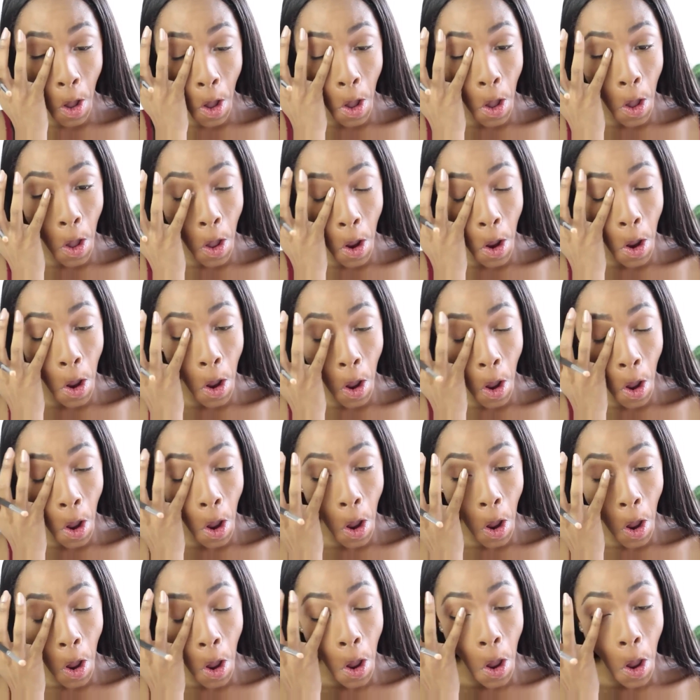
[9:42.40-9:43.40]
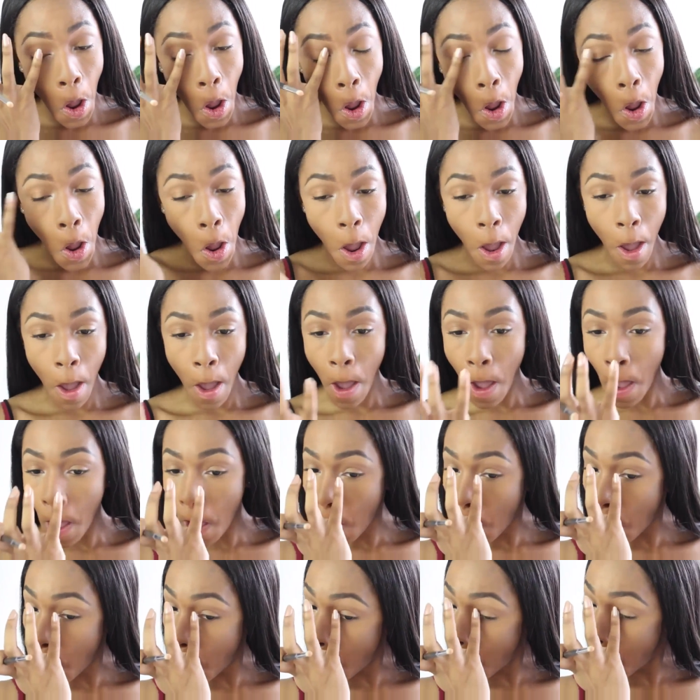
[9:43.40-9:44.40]

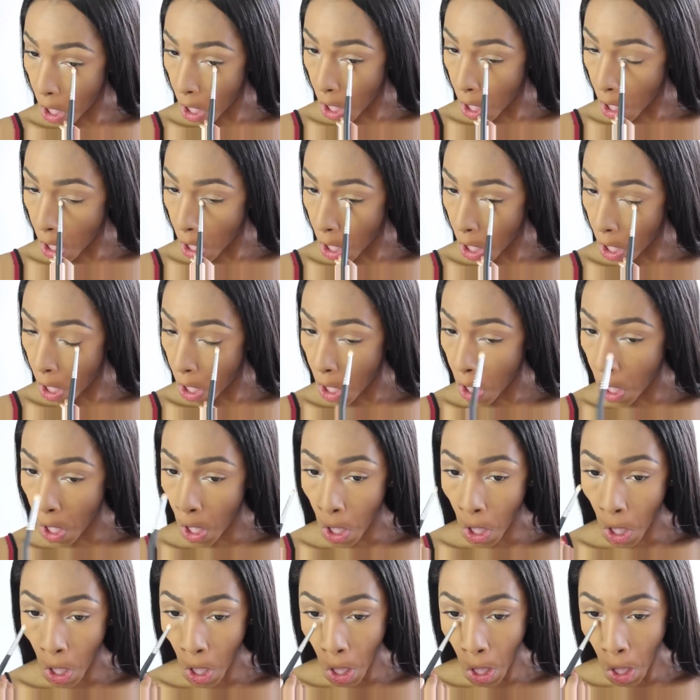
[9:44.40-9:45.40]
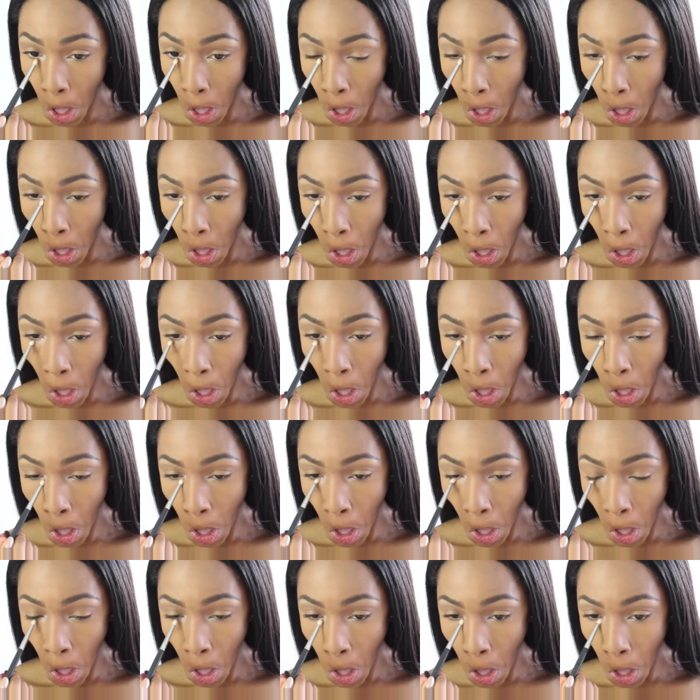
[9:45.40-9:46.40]

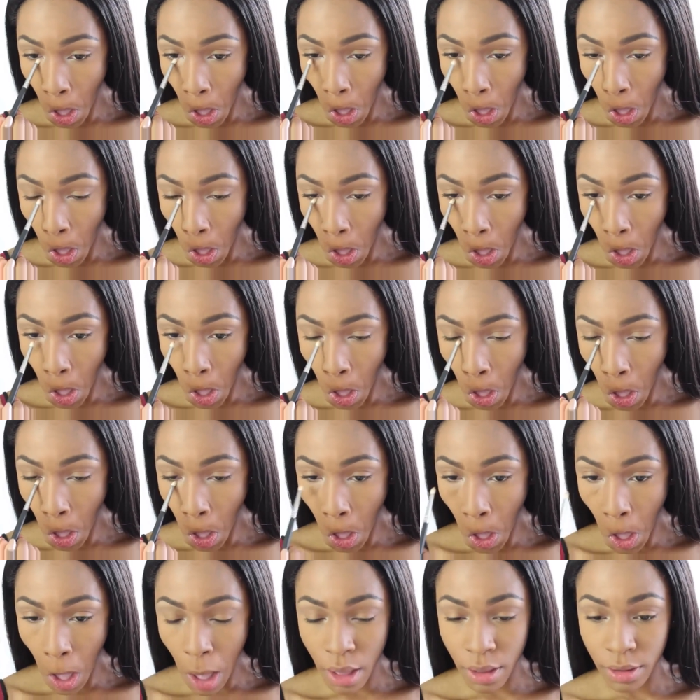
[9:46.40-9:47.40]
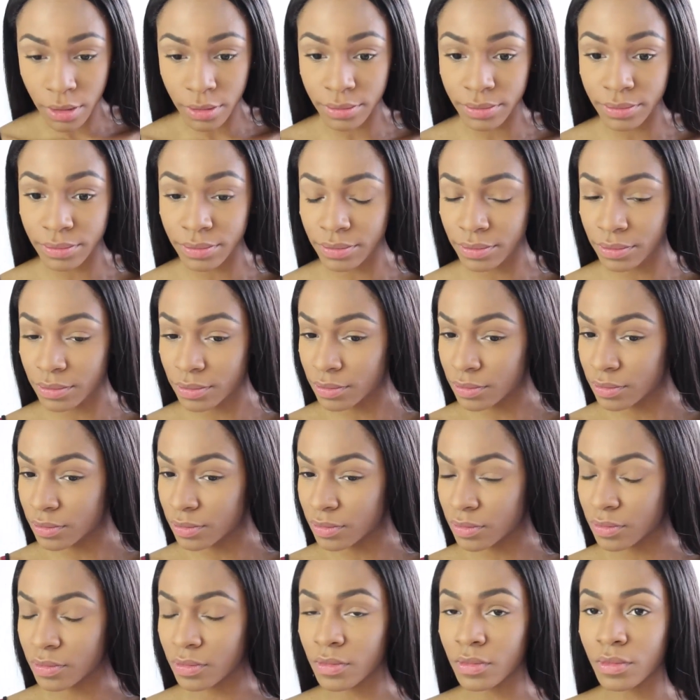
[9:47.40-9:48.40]

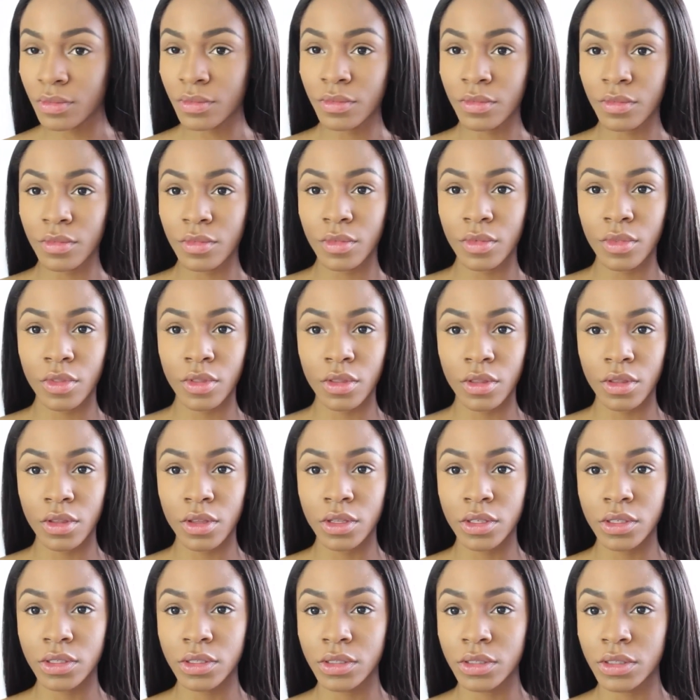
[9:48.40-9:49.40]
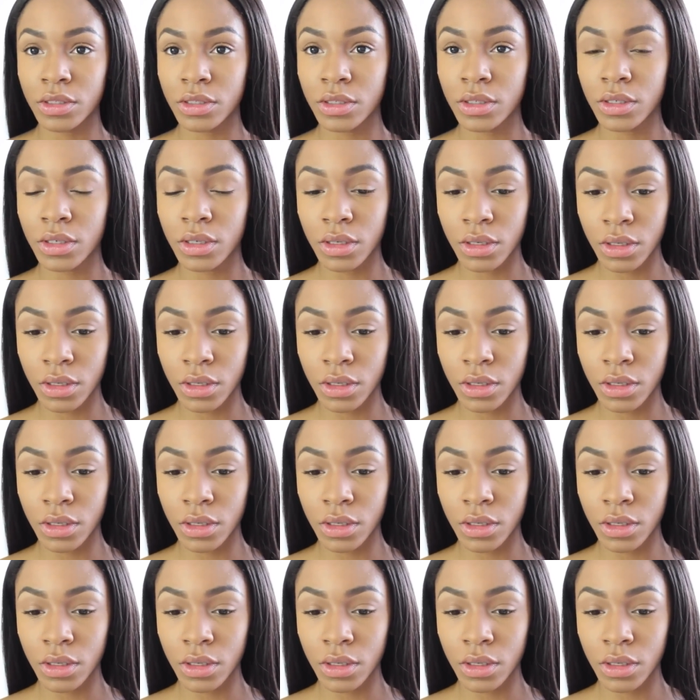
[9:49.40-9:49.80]
[no speech]